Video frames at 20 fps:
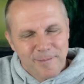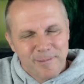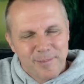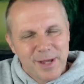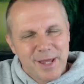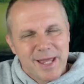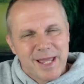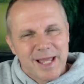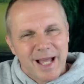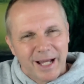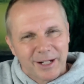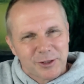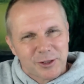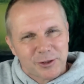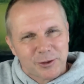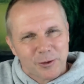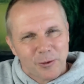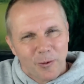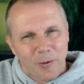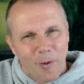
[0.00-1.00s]
being
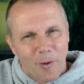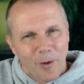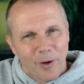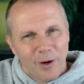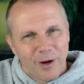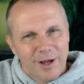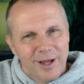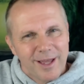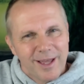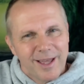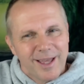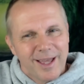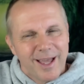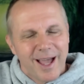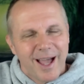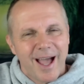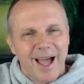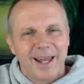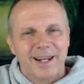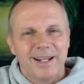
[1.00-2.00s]
unsure.
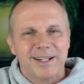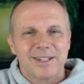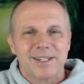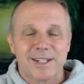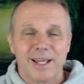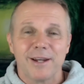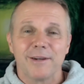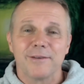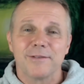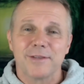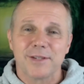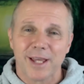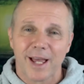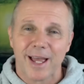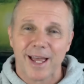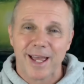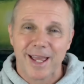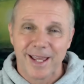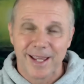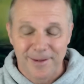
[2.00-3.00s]
And instead of
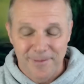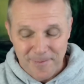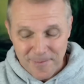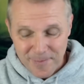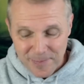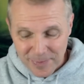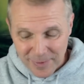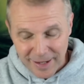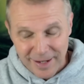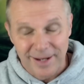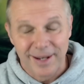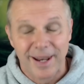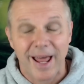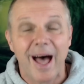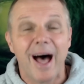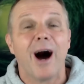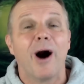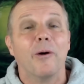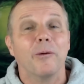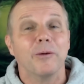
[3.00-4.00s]
saying, and
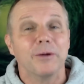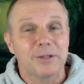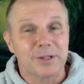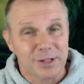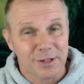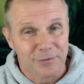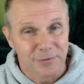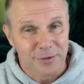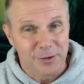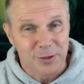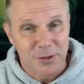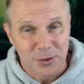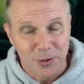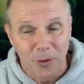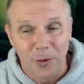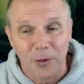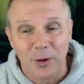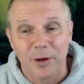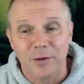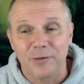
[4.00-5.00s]
now it's a different
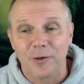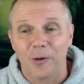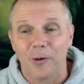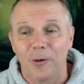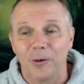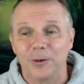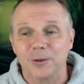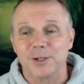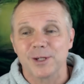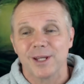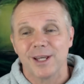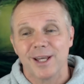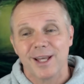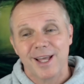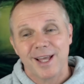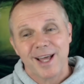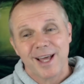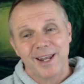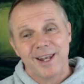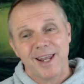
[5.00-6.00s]
story, of course,
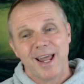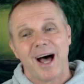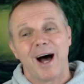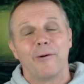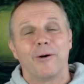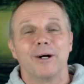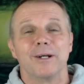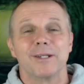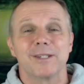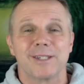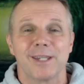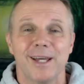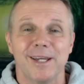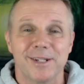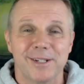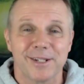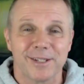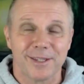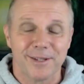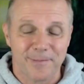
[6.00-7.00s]
now I say
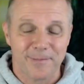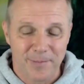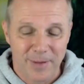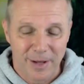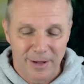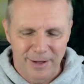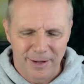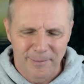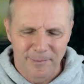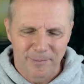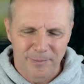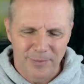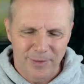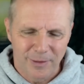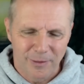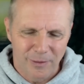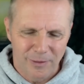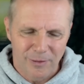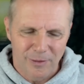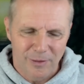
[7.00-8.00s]
to them,
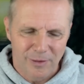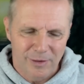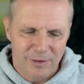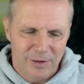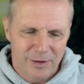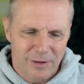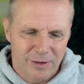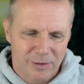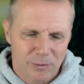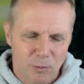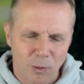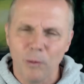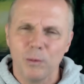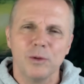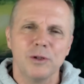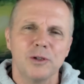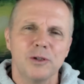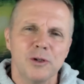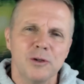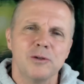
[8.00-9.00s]
what
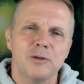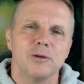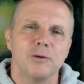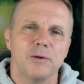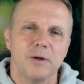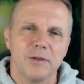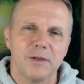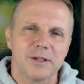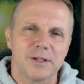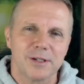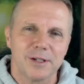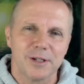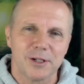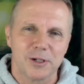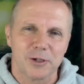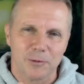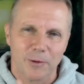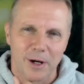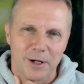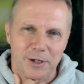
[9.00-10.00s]
would you do in this
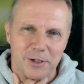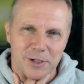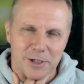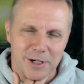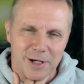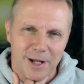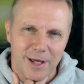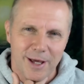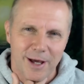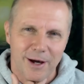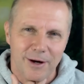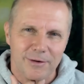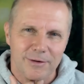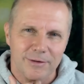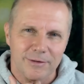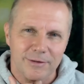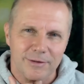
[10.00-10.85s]
situation now?